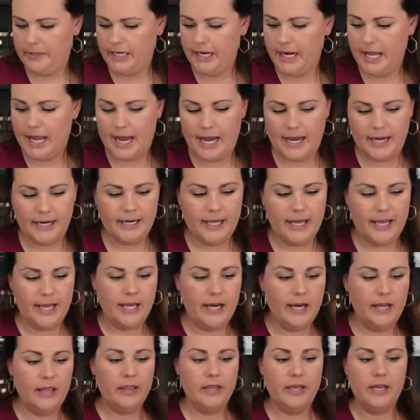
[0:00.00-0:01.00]
gonna add
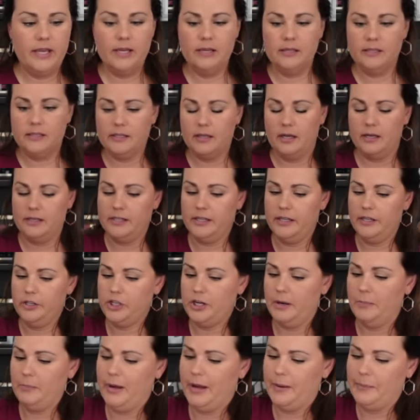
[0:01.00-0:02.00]
in the
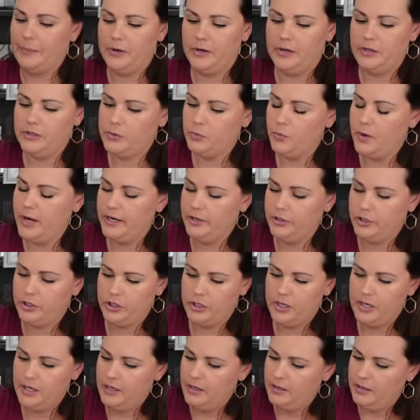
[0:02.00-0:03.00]
sausage and peppers,
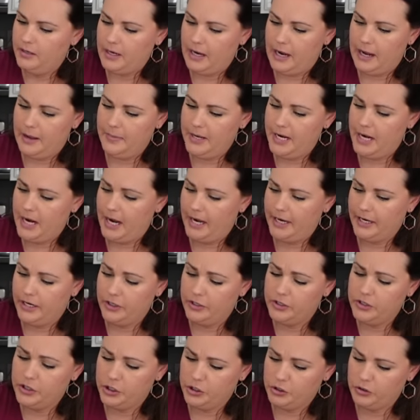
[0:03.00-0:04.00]
which I mean, I
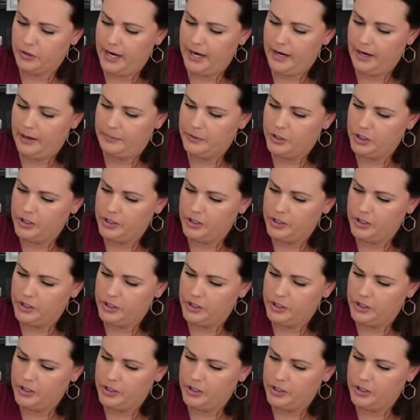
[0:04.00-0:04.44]
could straight up